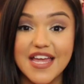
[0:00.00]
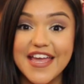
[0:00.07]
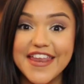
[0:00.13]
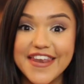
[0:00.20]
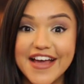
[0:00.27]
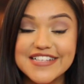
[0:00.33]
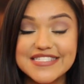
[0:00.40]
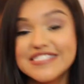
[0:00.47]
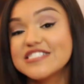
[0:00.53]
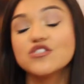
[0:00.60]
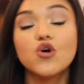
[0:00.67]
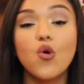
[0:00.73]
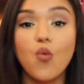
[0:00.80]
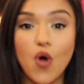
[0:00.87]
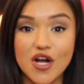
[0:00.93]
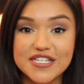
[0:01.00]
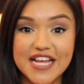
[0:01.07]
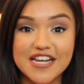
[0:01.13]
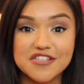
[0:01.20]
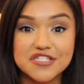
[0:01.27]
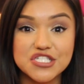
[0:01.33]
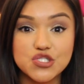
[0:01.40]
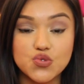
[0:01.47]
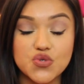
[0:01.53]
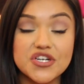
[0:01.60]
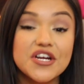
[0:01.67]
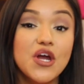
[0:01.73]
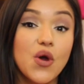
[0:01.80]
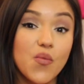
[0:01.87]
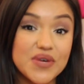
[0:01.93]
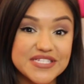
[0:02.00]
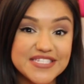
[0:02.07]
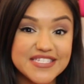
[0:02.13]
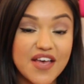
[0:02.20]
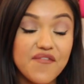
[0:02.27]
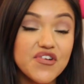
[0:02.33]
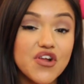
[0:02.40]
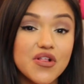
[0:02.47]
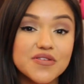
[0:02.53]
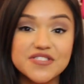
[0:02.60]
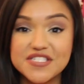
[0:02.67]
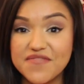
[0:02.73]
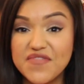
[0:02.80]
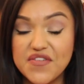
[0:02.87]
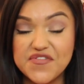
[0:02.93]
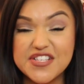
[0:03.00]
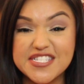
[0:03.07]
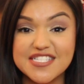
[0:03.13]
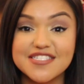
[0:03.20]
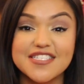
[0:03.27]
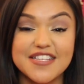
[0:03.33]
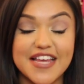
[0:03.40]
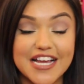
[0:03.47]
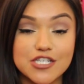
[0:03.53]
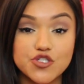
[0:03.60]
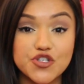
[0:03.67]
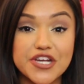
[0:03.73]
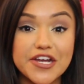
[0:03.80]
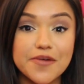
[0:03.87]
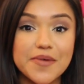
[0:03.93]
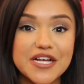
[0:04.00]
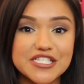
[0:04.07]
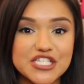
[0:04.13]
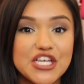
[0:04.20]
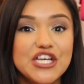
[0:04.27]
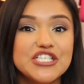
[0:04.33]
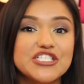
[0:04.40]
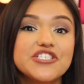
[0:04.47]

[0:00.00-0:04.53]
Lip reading: And I still walked out of the store with $7.50 in extra care bucks